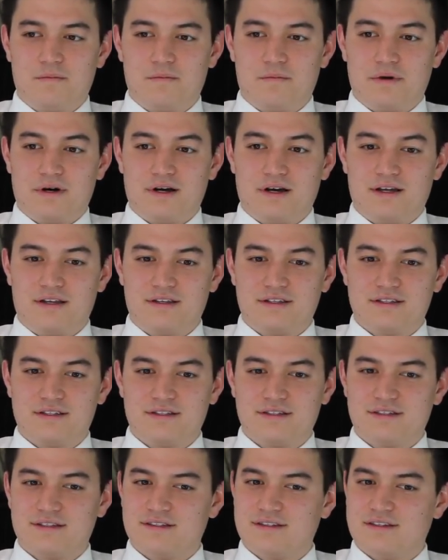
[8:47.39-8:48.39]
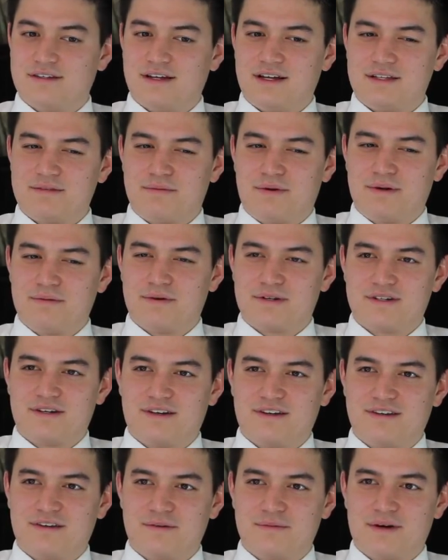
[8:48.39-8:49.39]
But that's pretty much all
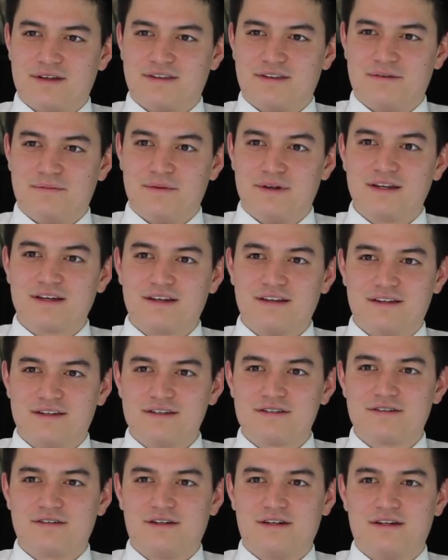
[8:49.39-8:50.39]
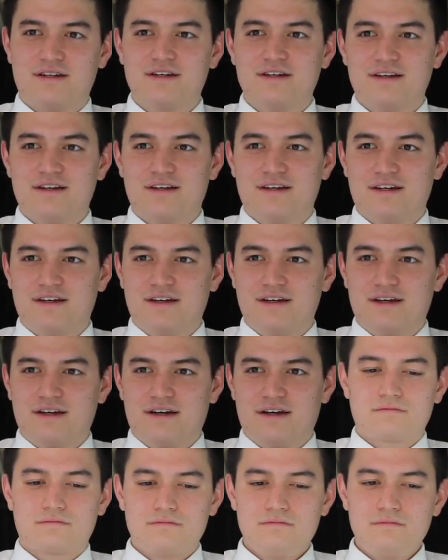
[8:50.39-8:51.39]
I know about the Dominican history.
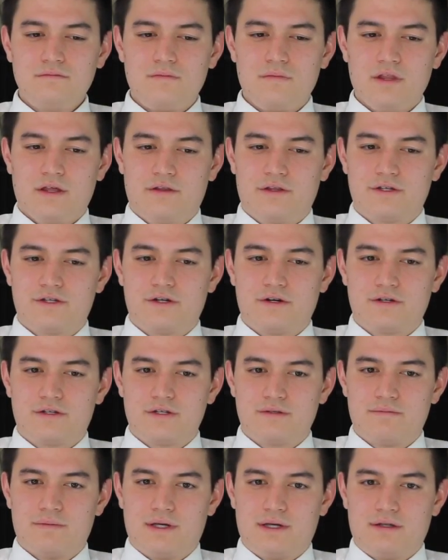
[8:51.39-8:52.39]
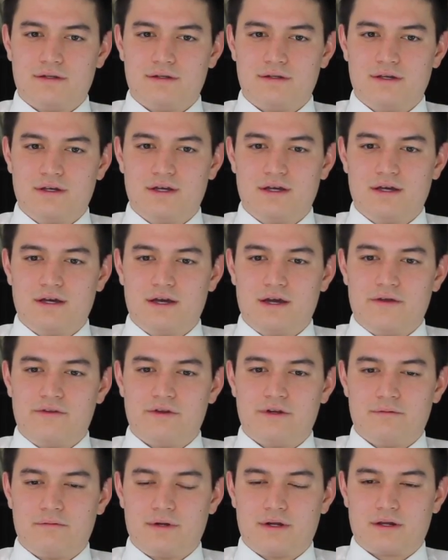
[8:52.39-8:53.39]
The church has been in the
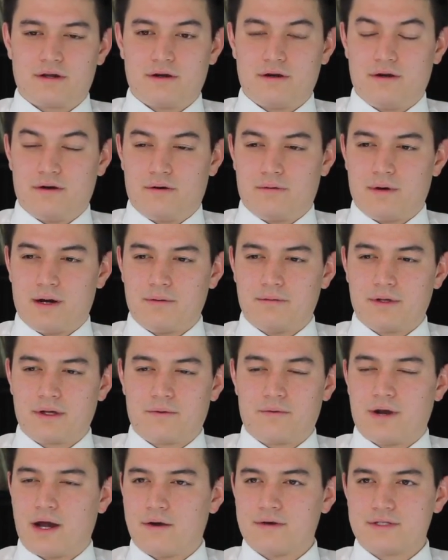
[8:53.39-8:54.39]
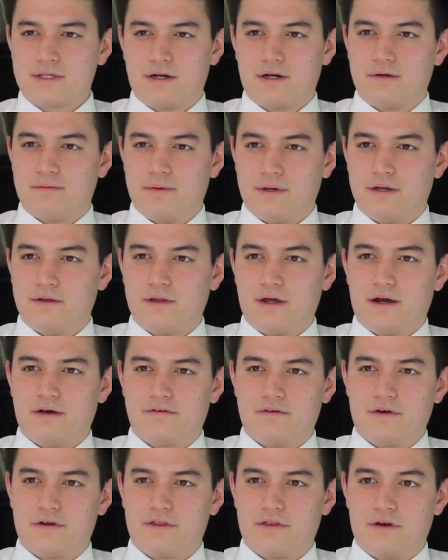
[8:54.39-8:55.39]
Dominican Republic. When I was there, it had been there
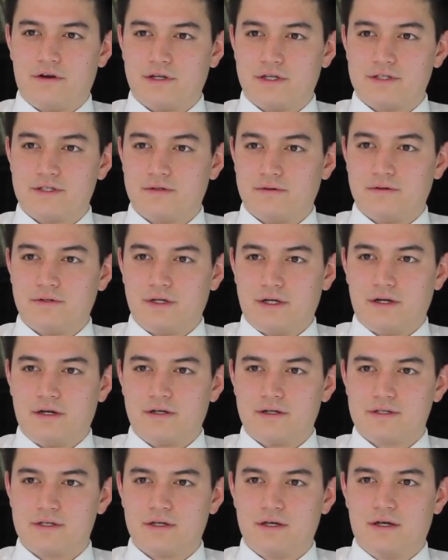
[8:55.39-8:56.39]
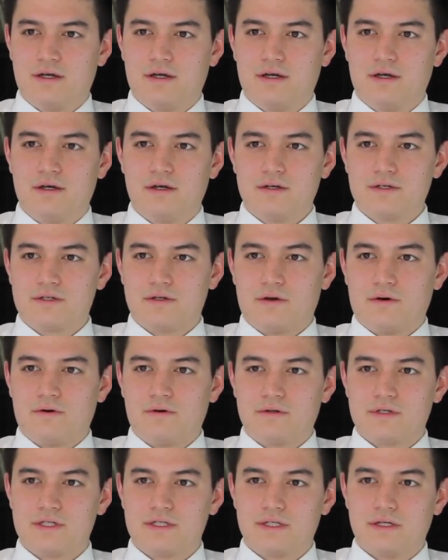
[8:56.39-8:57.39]
for 32 years,
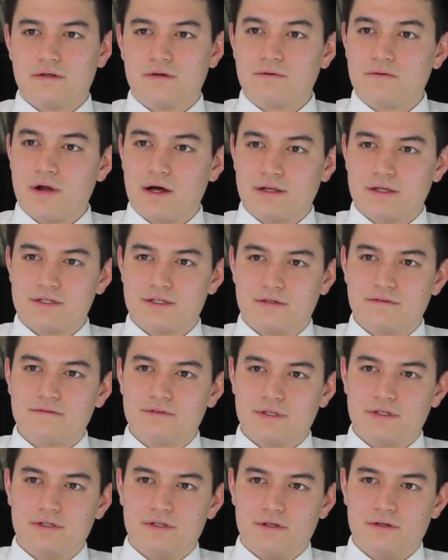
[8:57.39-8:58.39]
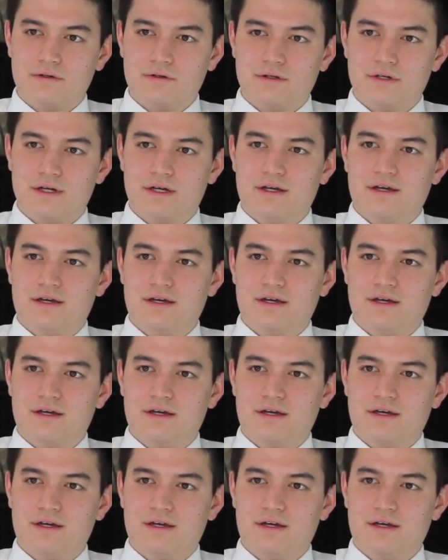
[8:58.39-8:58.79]
so still relatively new.